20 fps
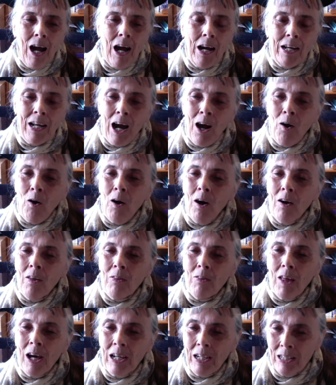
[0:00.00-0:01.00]
Now,
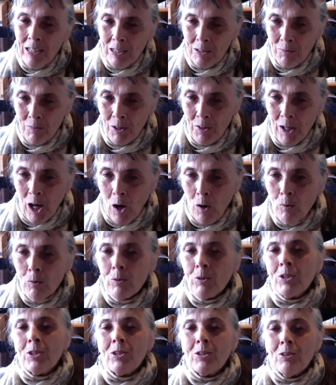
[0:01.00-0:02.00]
that is a very
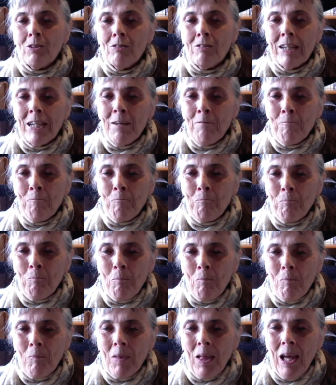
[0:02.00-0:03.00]
old story,
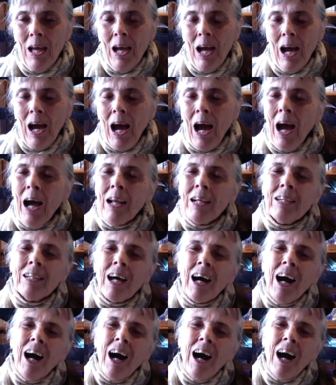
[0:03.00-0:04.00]
and
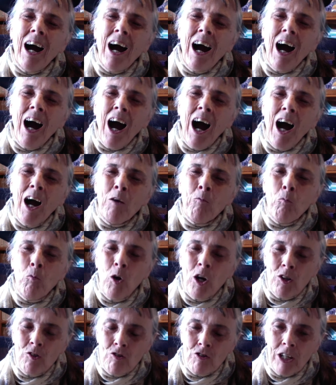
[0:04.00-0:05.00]
I'm
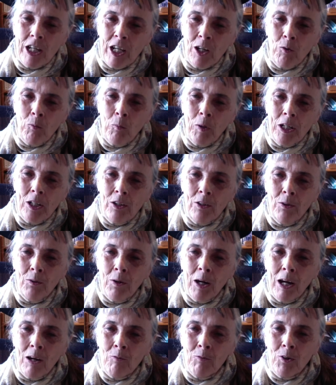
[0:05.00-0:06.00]
wondering, when
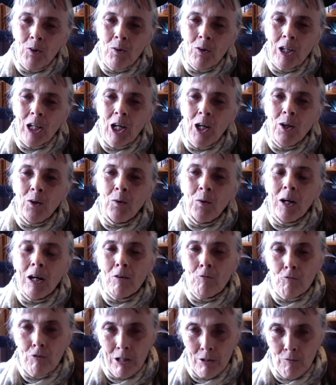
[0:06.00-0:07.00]
you have your go
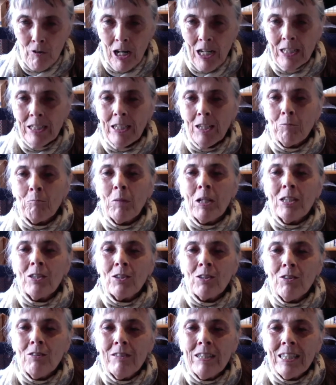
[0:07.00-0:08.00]
at rewriting my
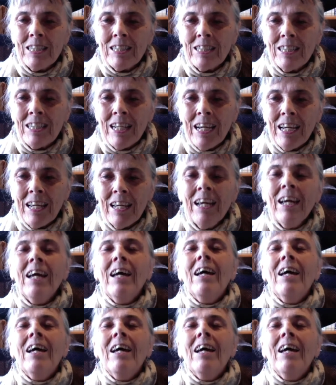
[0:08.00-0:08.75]
stories today,